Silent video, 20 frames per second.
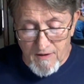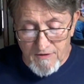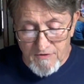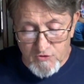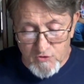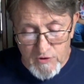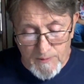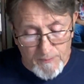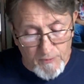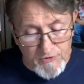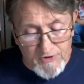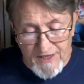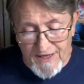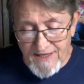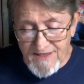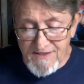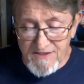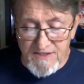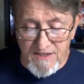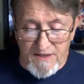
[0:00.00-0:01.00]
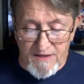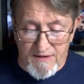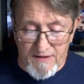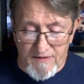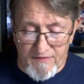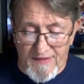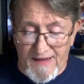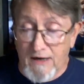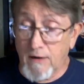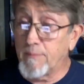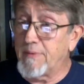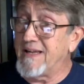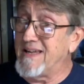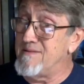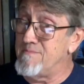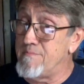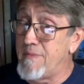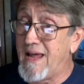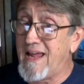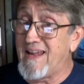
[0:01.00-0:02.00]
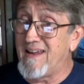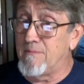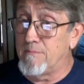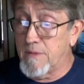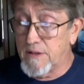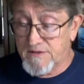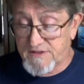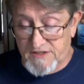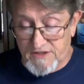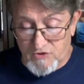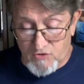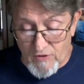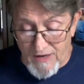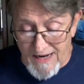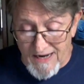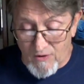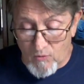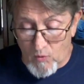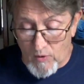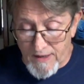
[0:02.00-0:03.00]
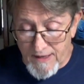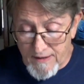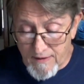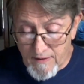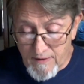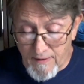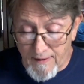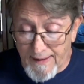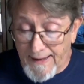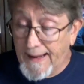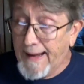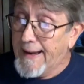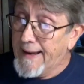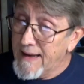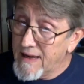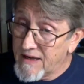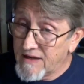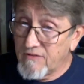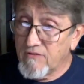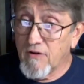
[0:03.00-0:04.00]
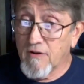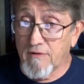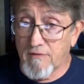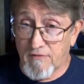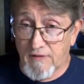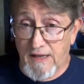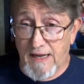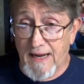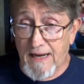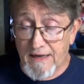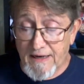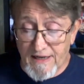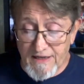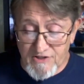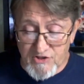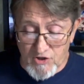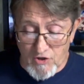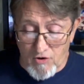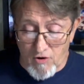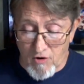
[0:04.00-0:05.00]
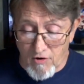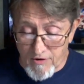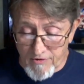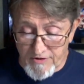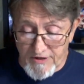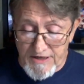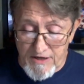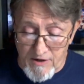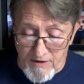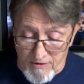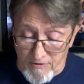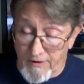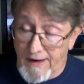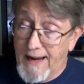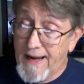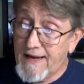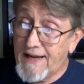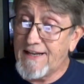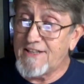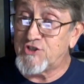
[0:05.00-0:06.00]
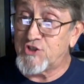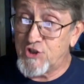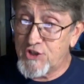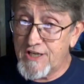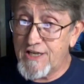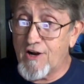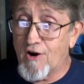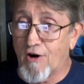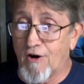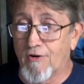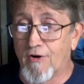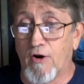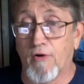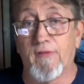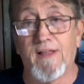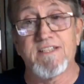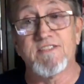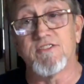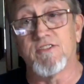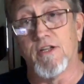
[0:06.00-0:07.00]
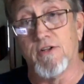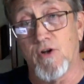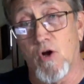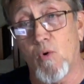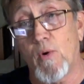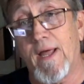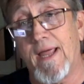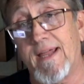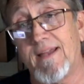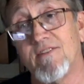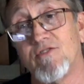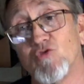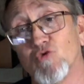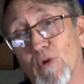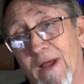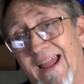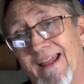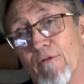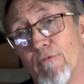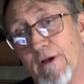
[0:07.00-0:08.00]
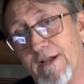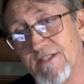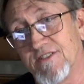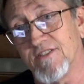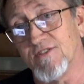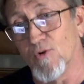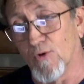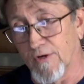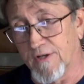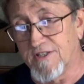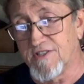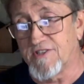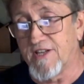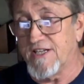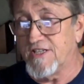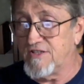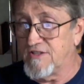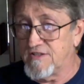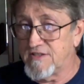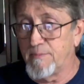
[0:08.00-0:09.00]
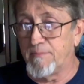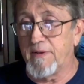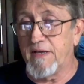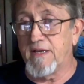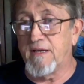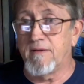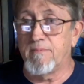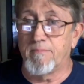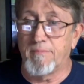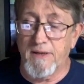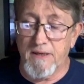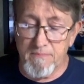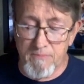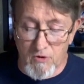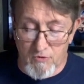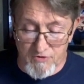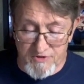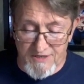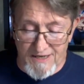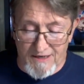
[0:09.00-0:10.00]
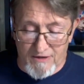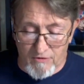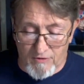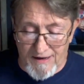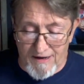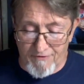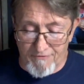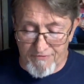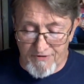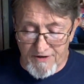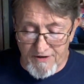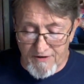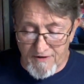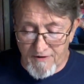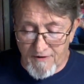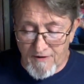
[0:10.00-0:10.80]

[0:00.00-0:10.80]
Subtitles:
triple tens. That'll be in May at Muncie Dragway, and the NHRD or NHDRO. That's the No Hatin' Drag Racing organization. It's a big motorcycle outfit